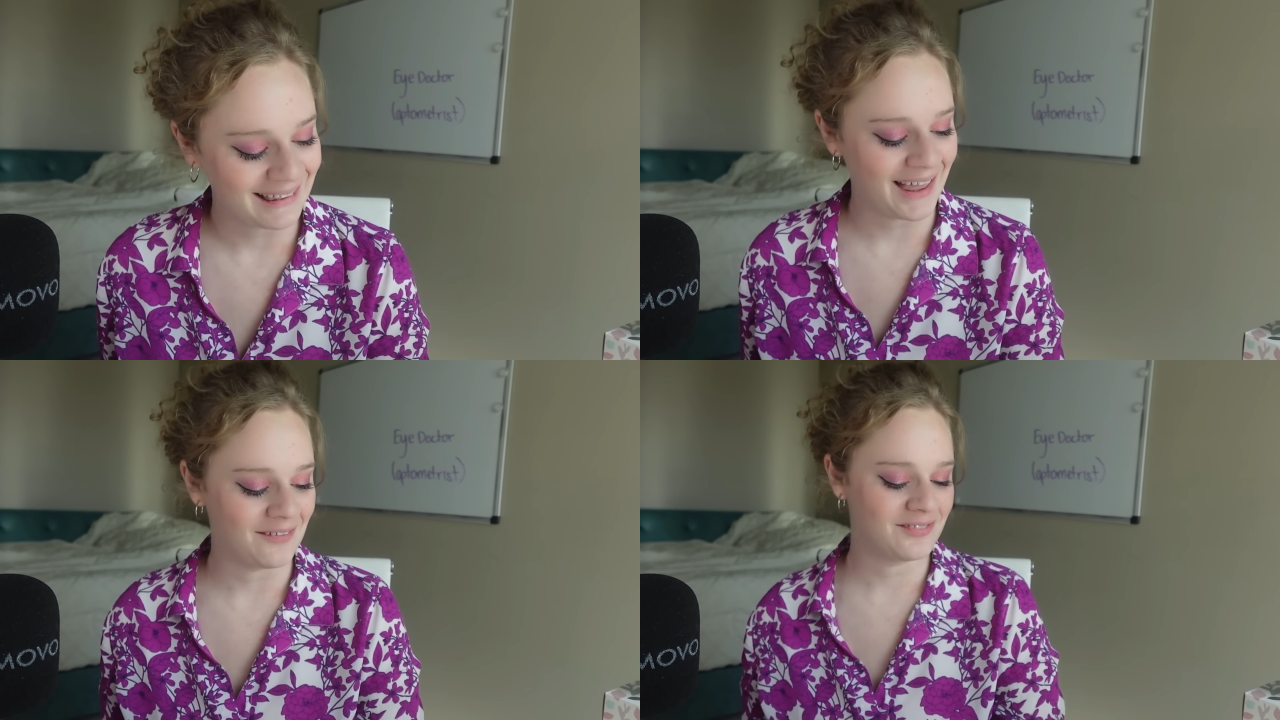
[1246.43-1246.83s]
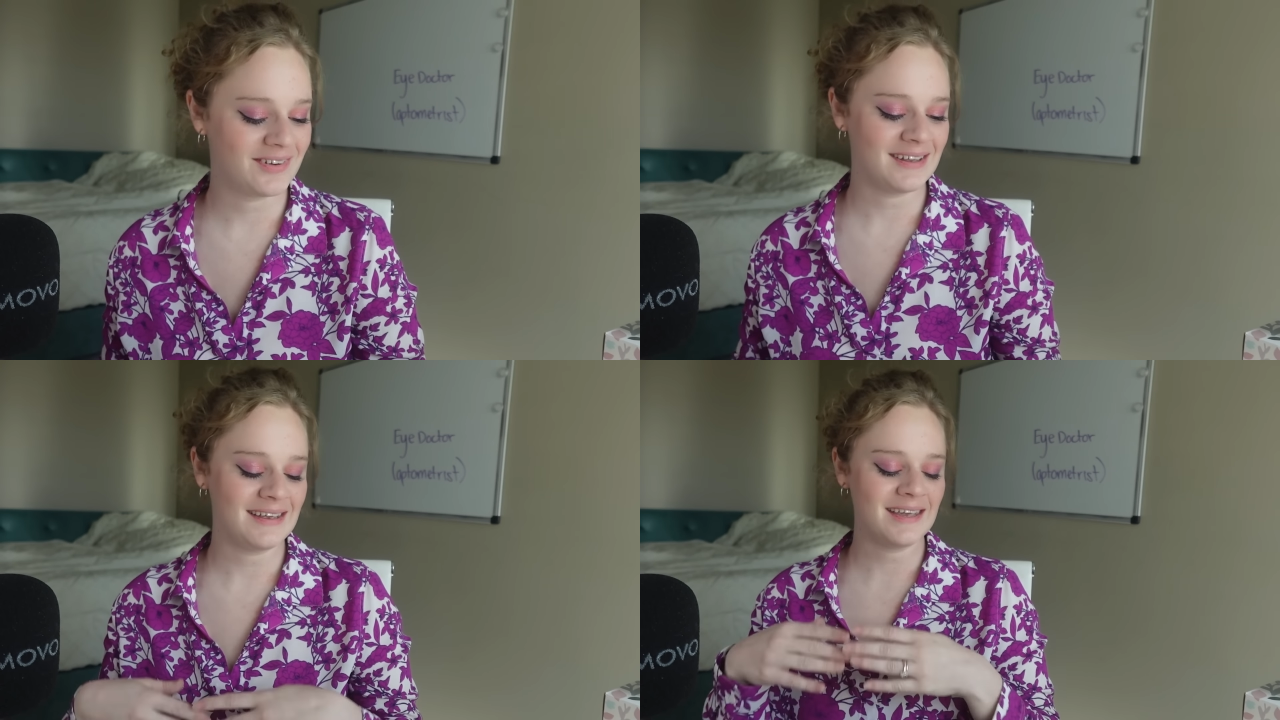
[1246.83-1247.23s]
Love
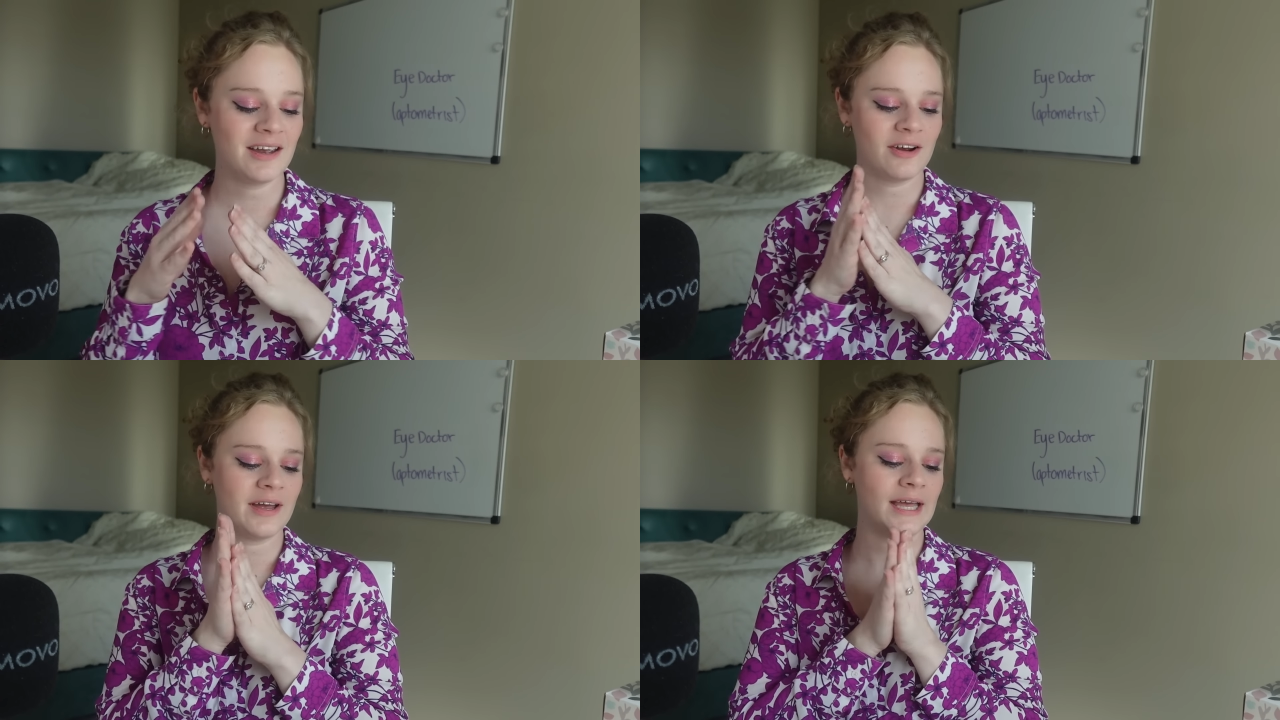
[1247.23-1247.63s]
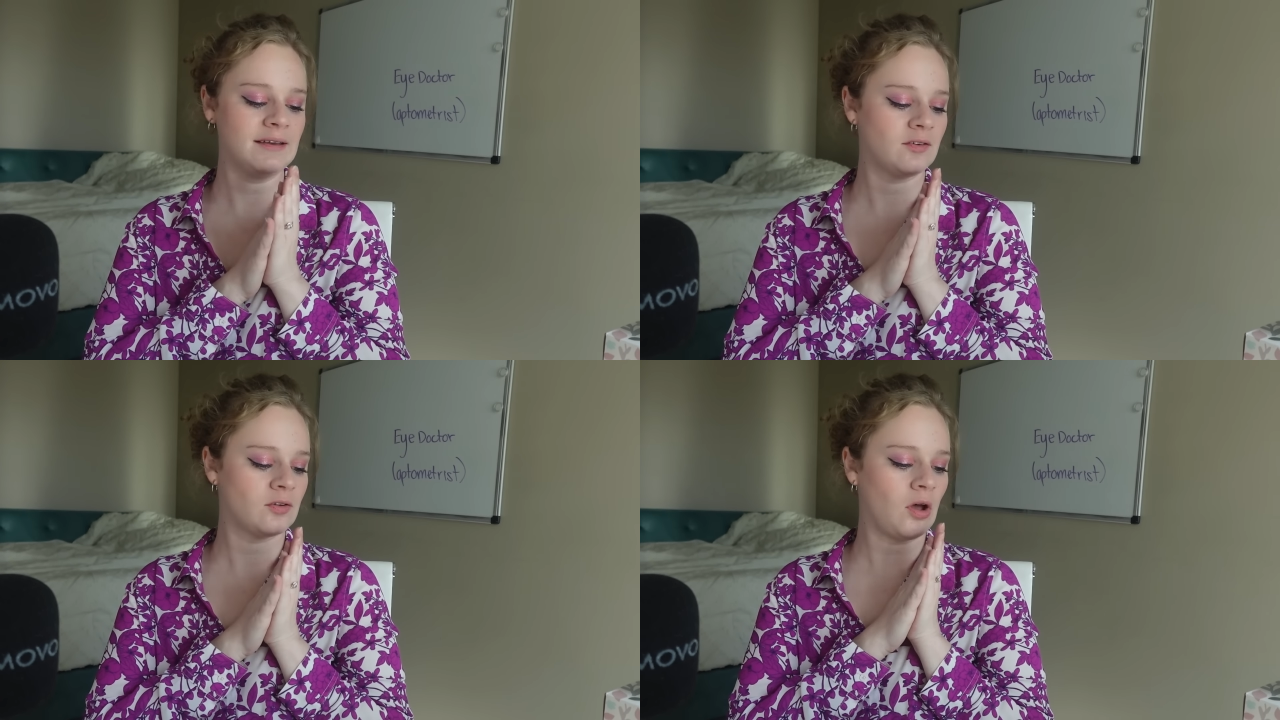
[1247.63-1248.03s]
to hear
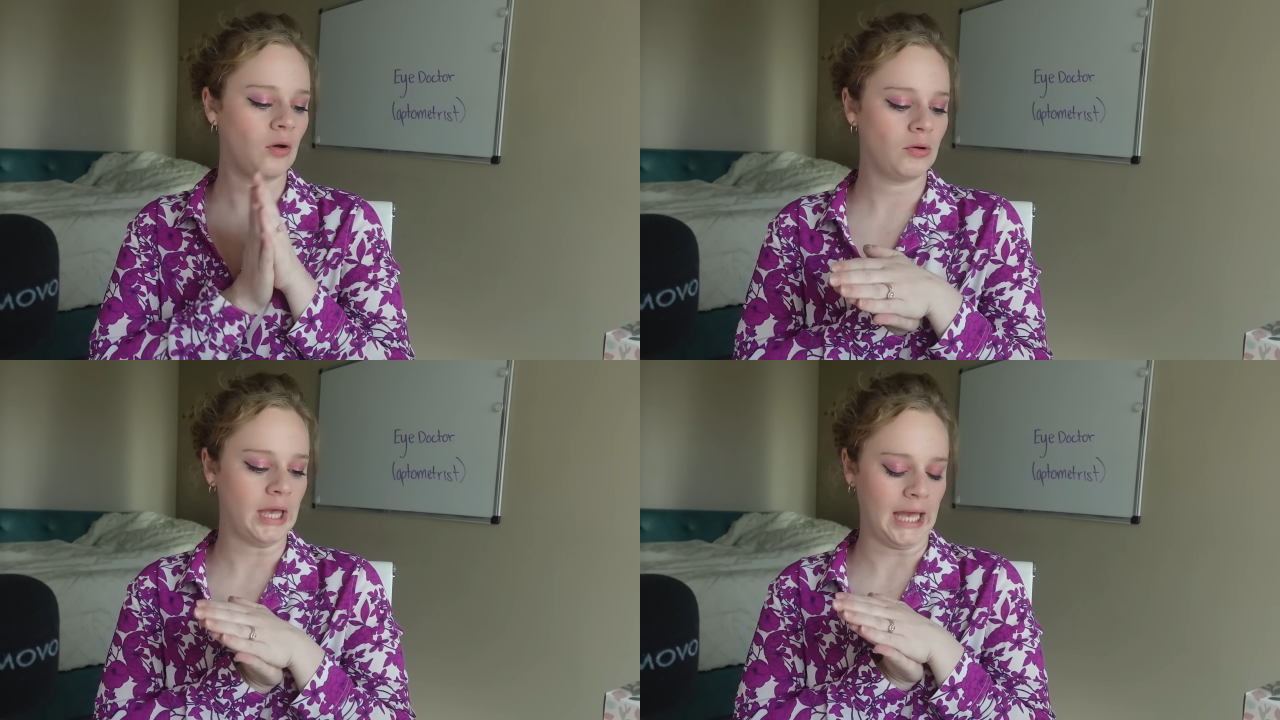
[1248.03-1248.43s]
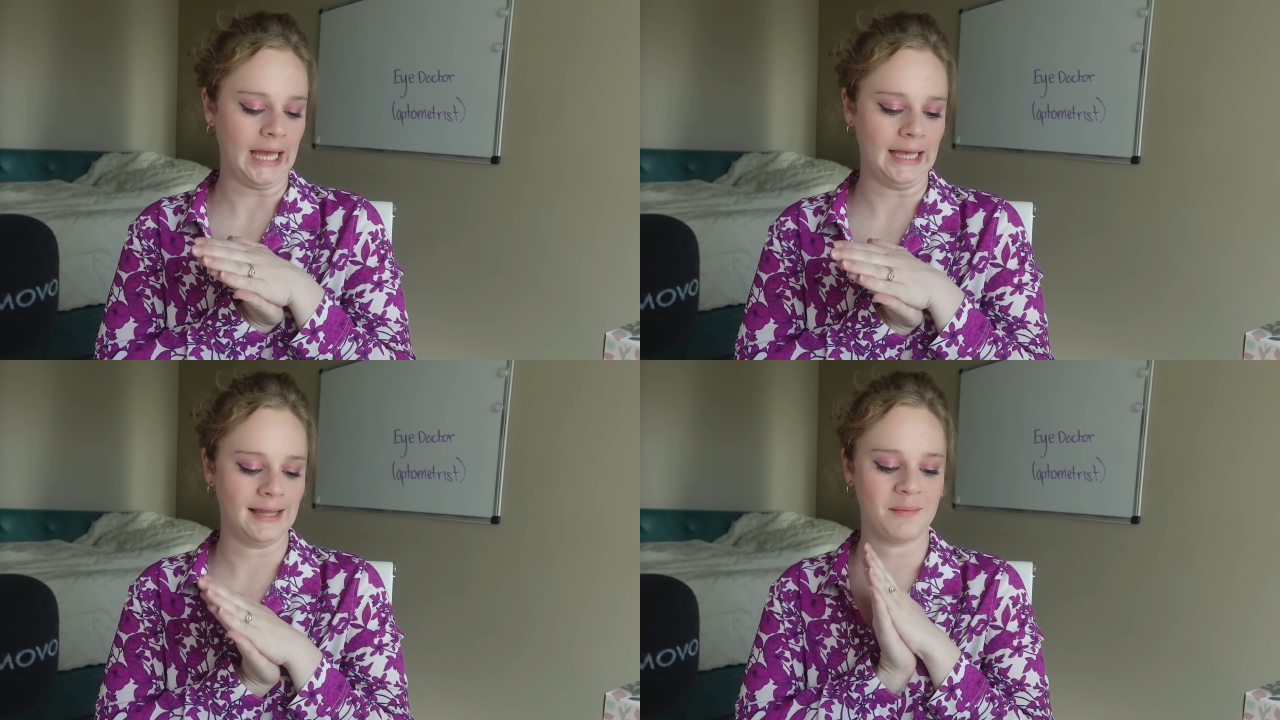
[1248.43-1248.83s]
it. Okay,